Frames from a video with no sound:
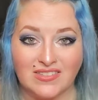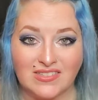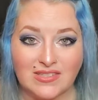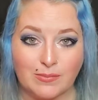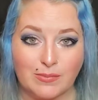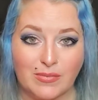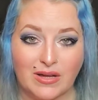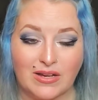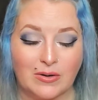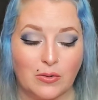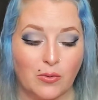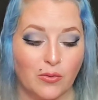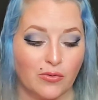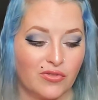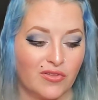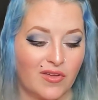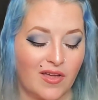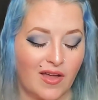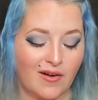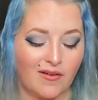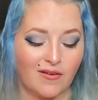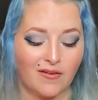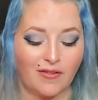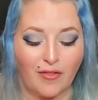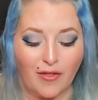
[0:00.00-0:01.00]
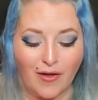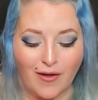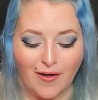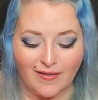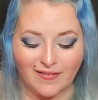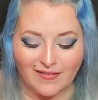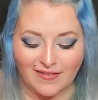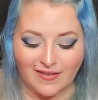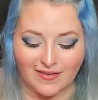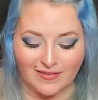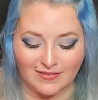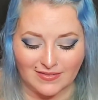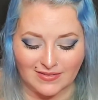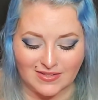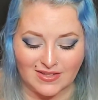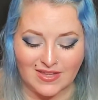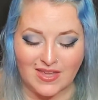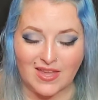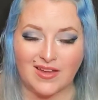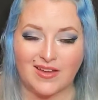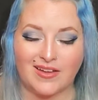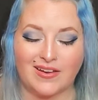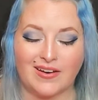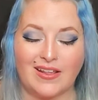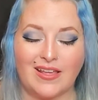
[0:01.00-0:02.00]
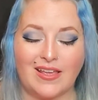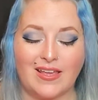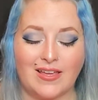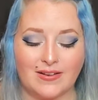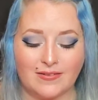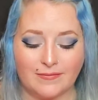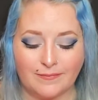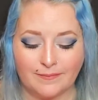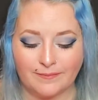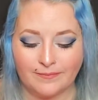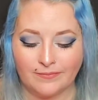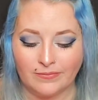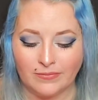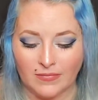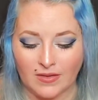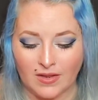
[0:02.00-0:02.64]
my North Carolina is kicking in.